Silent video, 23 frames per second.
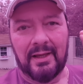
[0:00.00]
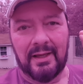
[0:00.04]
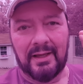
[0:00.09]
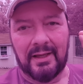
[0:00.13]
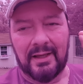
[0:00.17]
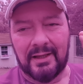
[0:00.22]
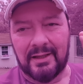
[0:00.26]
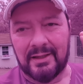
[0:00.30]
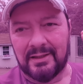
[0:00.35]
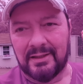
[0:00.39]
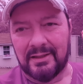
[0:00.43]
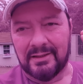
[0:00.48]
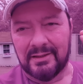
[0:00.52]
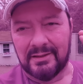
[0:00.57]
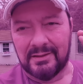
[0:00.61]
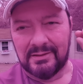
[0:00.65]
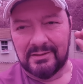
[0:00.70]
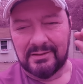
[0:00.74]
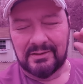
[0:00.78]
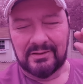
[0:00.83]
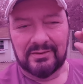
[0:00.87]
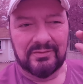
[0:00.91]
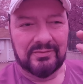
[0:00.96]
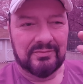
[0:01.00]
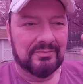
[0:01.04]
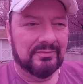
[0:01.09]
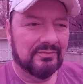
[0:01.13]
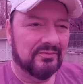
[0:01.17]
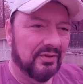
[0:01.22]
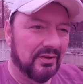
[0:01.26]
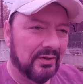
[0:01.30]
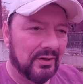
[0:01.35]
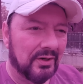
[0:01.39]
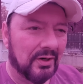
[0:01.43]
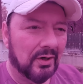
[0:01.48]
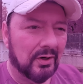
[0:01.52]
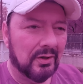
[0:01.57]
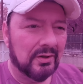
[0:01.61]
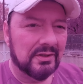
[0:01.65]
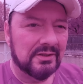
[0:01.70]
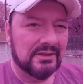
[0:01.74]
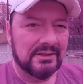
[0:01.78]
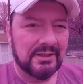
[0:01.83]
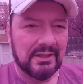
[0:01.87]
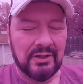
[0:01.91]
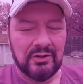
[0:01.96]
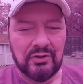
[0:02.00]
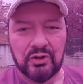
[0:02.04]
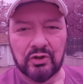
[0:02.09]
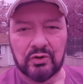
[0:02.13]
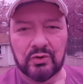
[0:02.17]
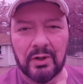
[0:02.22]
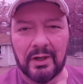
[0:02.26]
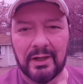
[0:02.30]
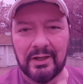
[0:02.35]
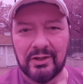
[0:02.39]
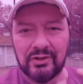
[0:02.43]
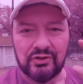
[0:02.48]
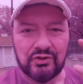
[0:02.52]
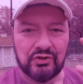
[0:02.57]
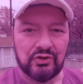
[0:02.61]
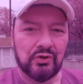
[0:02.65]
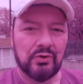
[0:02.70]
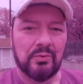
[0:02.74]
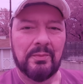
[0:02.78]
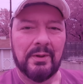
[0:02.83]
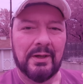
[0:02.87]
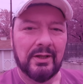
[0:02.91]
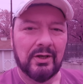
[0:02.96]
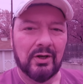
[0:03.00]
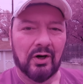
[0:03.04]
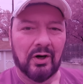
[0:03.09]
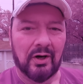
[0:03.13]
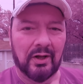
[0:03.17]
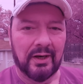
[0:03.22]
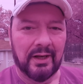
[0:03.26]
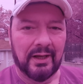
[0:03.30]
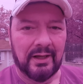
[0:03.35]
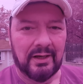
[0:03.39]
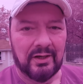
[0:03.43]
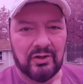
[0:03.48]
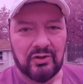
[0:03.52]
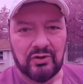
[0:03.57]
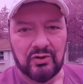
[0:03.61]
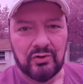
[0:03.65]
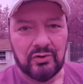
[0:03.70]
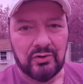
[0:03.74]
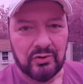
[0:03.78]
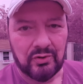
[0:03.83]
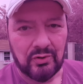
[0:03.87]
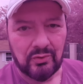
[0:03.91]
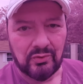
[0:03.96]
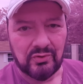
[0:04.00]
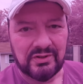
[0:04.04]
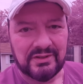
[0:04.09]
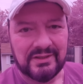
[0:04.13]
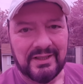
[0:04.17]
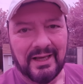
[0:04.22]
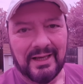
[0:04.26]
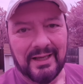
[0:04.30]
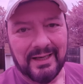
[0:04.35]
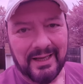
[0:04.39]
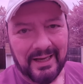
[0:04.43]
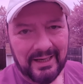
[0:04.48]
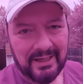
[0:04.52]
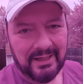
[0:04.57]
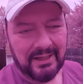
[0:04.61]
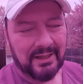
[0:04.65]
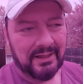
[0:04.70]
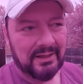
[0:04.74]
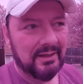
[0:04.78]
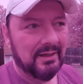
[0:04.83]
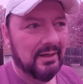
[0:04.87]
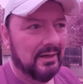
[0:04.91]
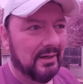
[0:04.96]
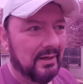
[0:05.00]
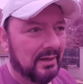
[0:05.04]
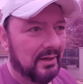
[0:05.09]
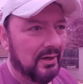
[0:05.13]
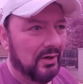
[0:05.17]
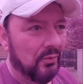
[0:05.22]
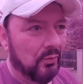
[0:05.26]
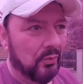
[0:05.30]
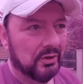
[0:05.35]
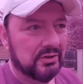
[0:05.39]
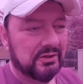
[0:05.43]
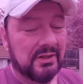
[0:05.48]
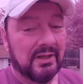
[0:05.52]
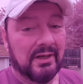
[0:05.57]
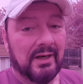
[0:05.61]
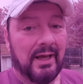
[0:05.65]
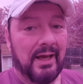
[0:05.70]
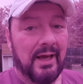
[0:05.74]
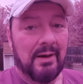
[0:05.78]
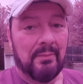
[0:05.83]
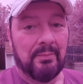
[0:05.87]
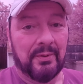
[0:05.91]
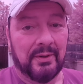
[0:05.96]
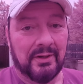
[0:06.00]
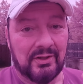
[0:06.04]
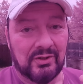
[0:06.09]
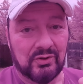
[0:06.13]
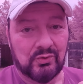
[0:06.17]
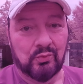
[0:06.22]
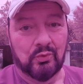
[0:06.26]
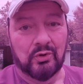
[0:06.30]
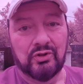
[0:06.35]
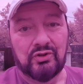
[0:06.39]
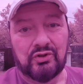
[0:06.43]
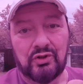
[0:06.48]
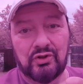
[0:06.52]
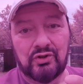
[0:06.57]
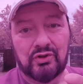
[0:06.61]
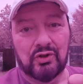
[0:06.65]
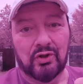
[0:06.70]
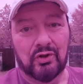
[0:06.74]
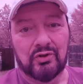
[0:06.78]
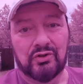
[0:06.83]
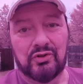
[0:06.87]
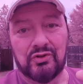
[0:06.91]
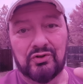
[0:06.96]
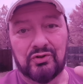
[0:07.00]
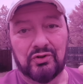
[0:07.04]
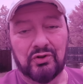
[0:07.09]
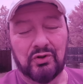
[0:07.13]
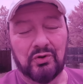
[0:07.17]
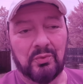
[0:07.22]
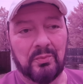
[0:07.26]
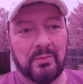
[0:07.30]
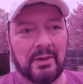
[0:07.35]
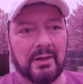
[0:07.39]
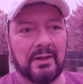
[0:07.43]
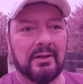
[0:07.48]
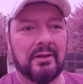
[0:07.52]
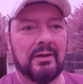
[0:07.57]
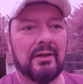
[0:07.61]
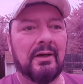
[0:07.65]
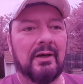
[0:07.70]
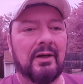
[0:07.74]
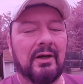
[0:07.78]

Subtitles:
it is very hard to see and you're trying to zoom in on it and you use 1080, what's going to happen is once you start to zoom in,